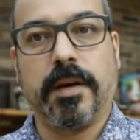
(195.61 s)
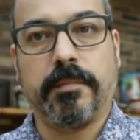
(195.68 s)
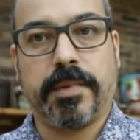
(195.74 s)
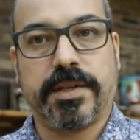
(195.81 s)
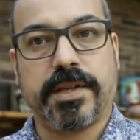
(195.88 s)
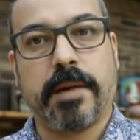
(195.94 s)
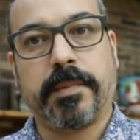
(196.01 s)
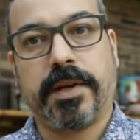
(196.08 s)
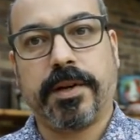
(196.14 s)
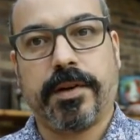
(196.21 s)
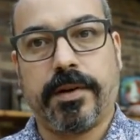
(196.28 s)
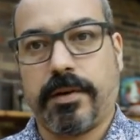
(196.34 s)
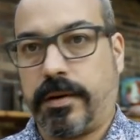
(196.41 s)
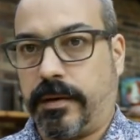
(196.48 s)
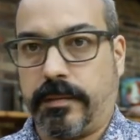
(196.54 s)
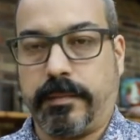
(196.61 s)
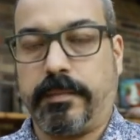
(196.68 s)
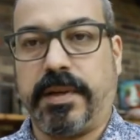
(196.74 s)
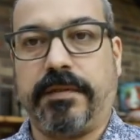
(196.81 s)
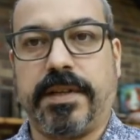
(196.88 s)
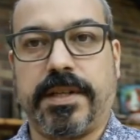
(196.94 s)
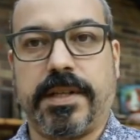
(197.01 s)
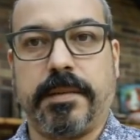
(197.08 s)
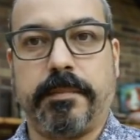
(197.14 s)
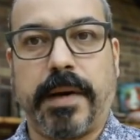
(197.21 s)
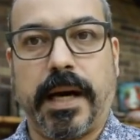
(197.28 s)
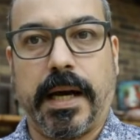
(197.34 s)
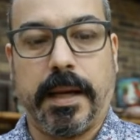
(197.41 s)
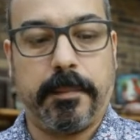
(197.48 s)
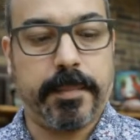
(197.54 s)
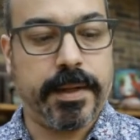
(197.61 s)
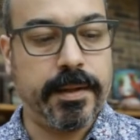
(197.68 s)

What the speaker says: piezometer or a PVC pipe,